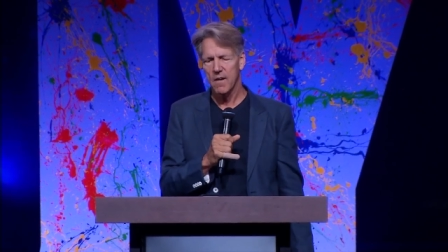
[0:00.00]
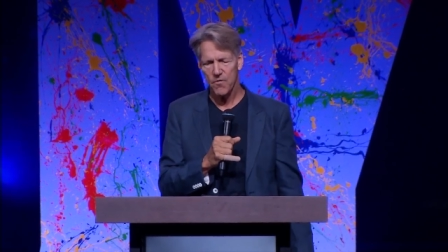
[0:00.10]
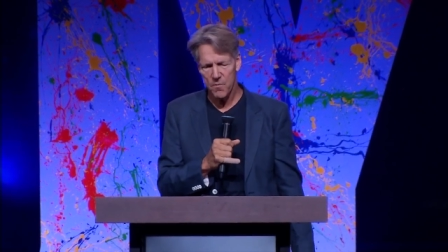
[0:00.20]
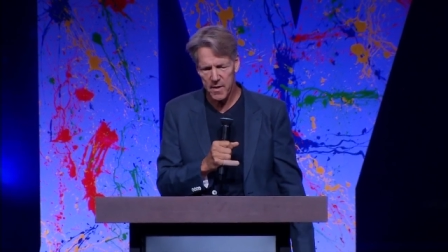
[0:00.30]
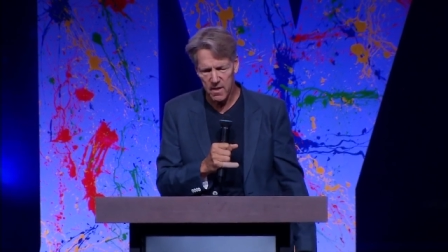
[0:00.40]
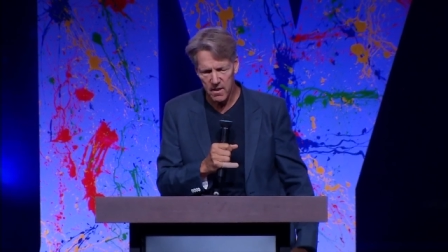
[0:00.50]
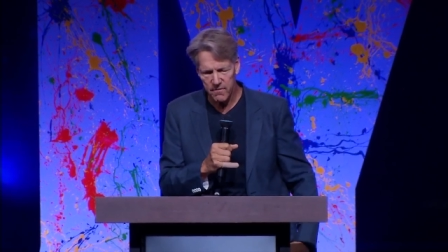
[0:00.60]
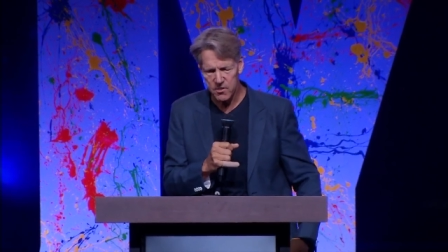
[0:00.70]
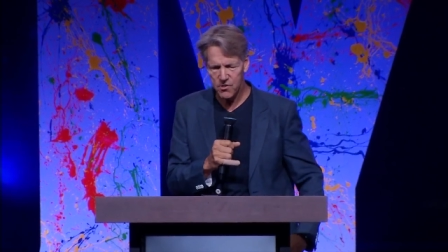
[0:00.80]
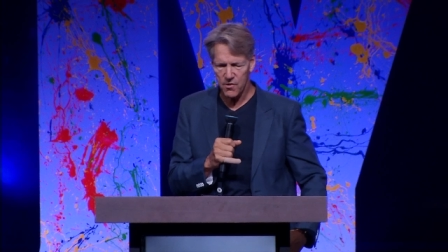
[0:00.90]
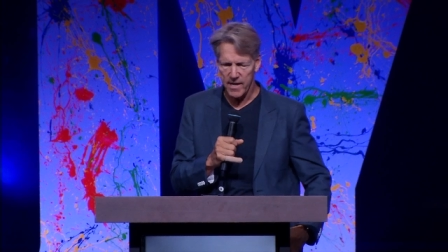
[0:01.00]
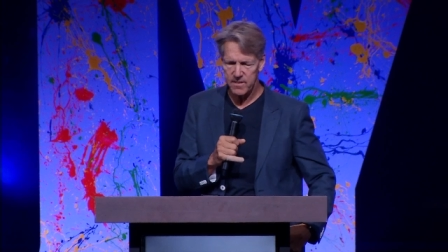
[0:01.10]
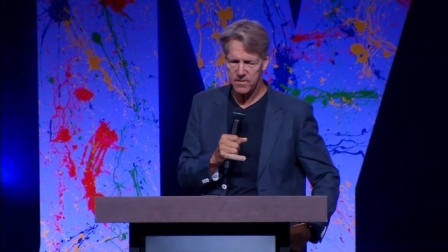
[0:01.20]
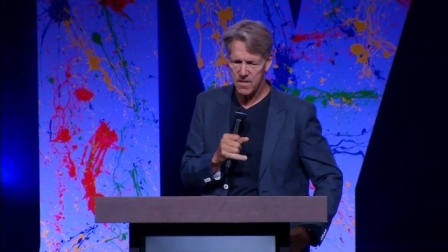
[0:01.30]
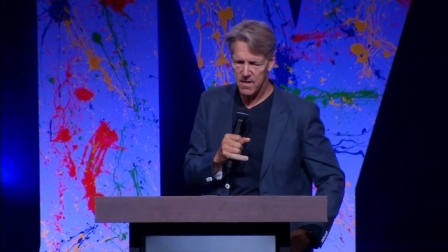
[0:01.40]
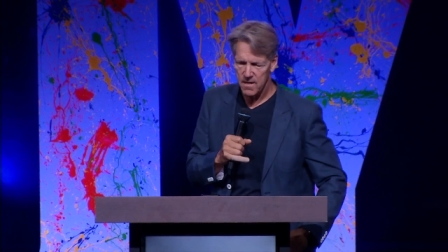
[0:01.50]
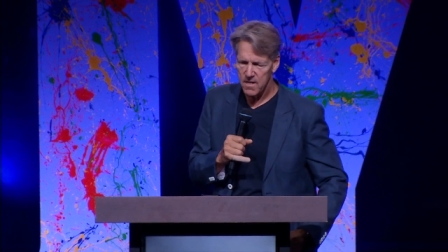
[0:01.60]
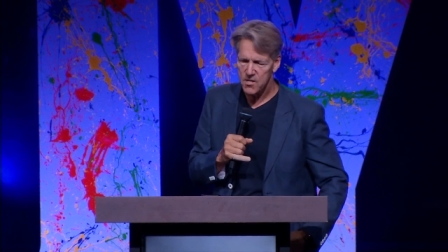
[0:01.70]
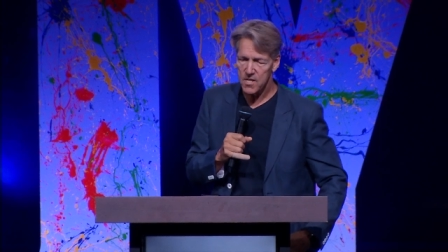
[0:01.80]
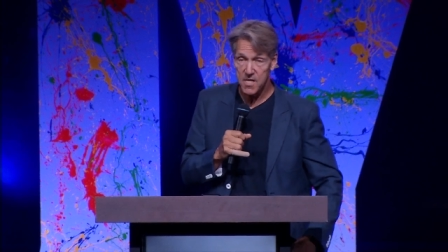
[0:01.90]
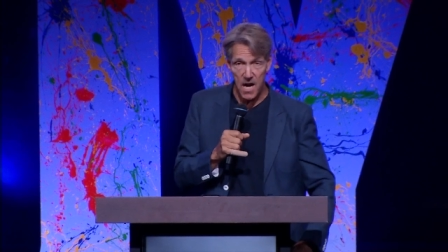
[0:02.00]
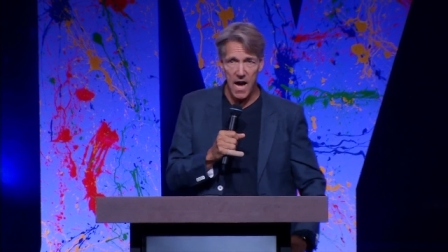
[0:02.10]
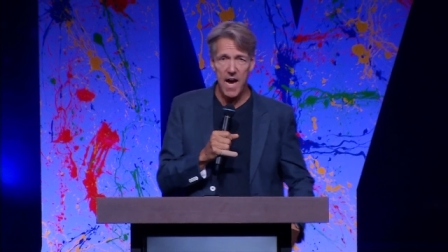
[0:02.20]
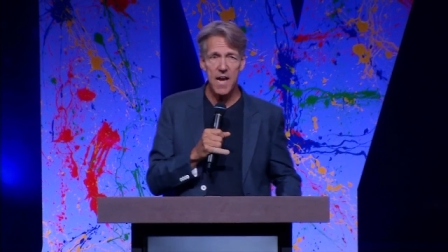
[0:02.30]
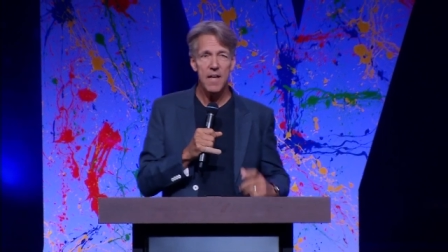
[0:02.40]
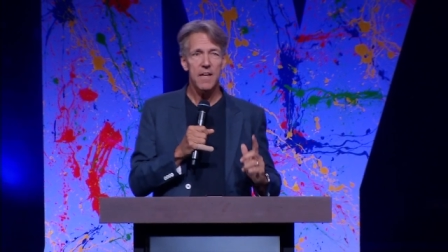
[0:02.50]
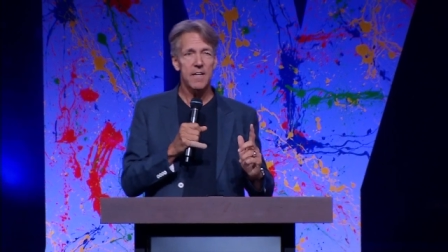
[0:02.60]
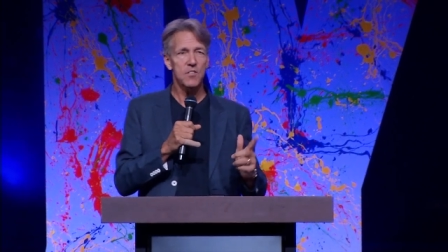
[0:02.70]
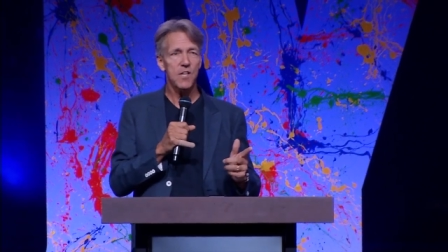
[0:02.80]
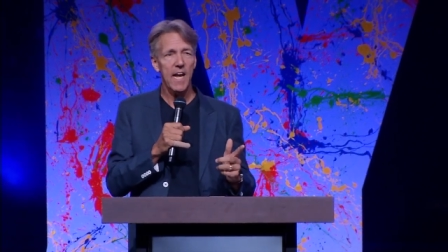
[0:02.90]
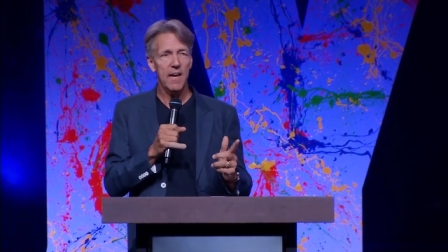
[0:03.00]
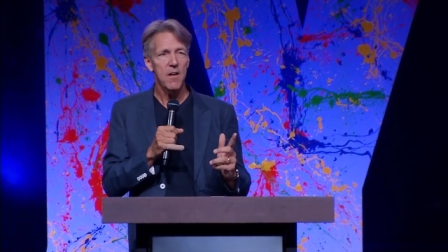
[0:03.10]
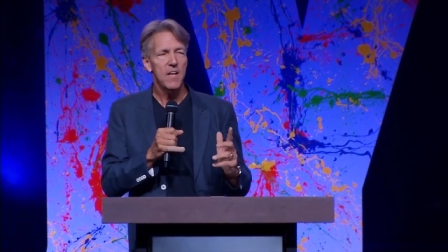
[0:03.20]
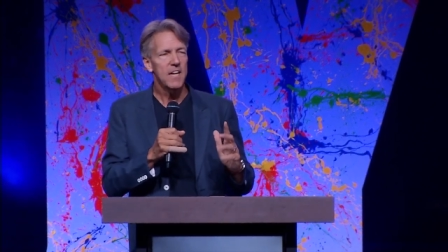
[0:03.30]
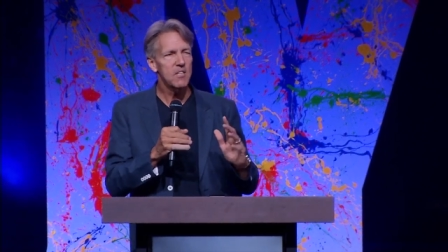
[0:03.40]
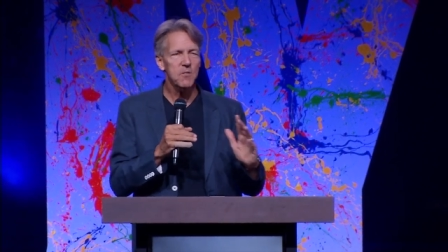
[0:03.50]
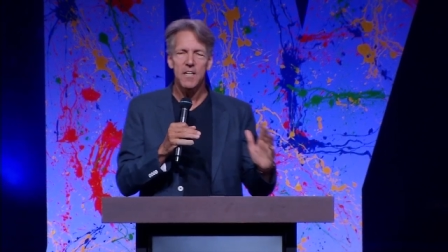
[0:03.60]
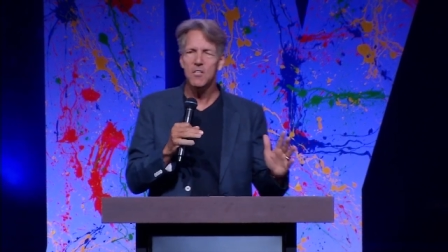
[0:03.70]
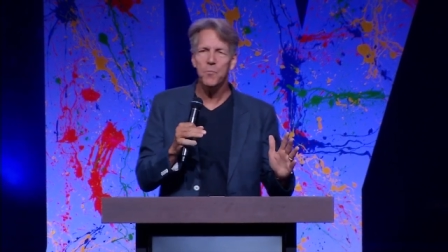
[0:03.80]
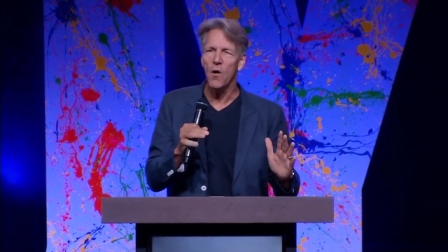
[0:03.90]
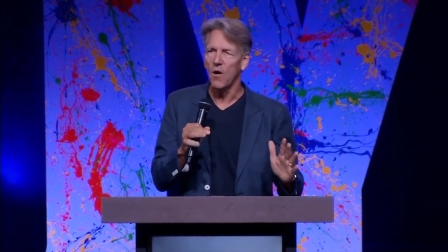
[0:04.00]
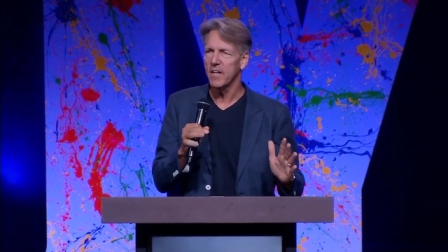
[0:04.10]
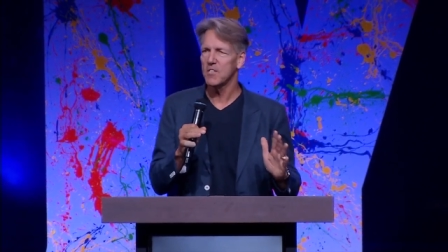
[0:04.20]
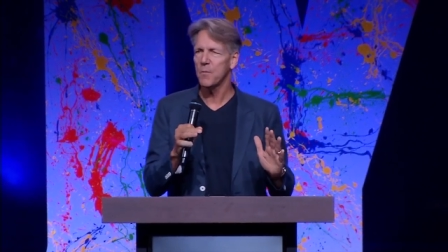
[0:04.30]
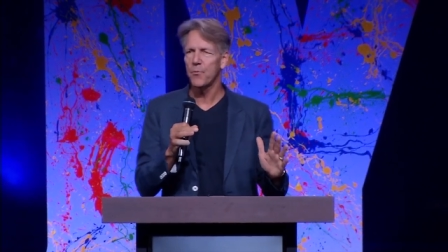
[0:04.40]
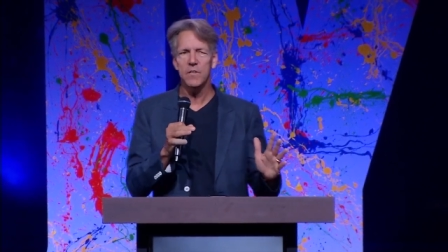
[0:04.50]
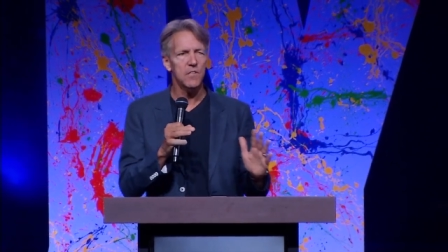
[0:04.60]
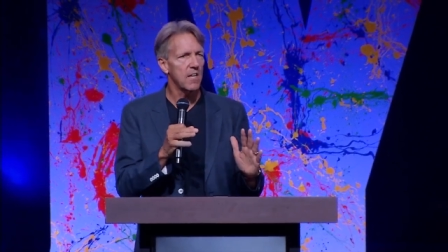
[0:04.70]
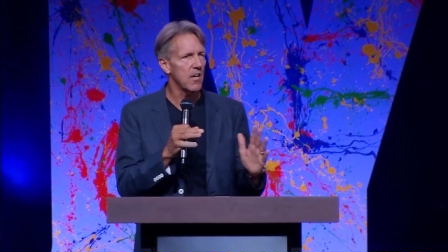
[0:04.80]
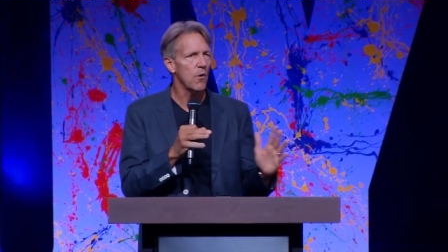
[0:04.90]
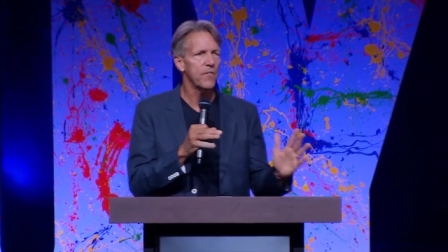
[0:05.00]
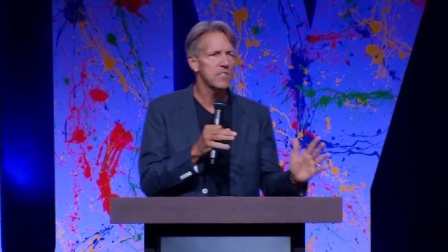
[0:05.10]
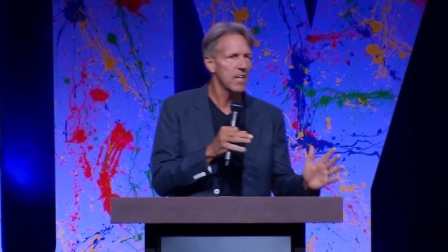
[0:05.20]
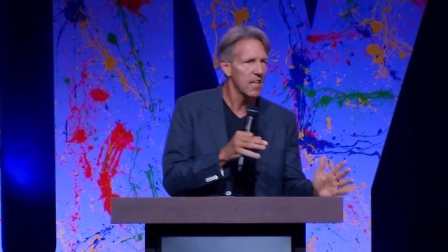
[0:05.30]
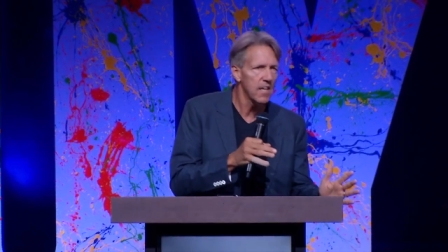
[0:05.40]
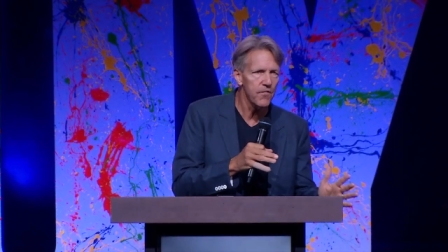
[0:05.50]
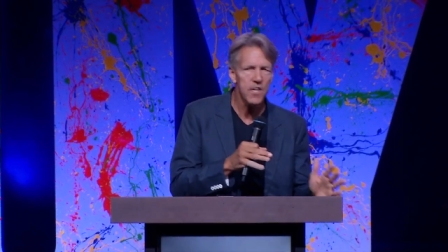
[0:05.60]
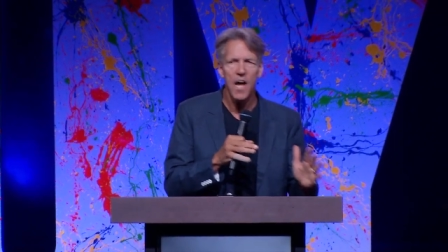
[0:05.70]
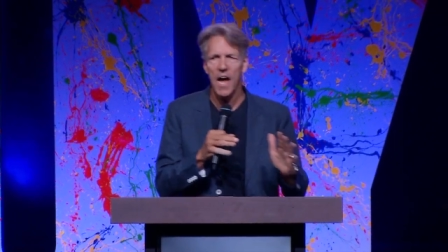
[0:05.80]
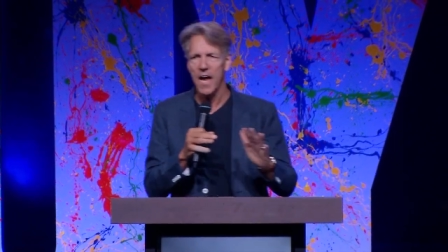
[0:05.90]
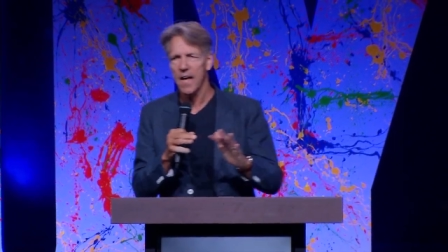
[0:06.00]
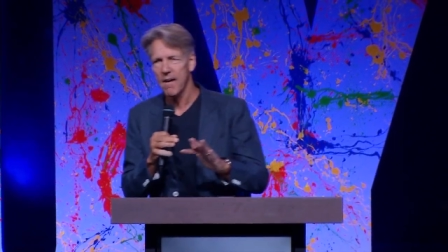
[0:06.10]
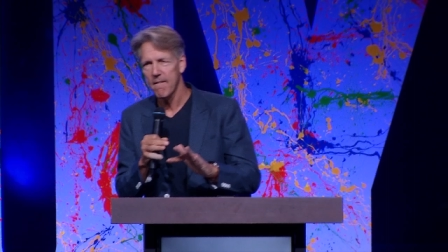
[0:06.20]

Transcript: For me to live is Christ. To die is gain. Here's, here's Paul. He's in prison. Doesn't know if he's going to live or die.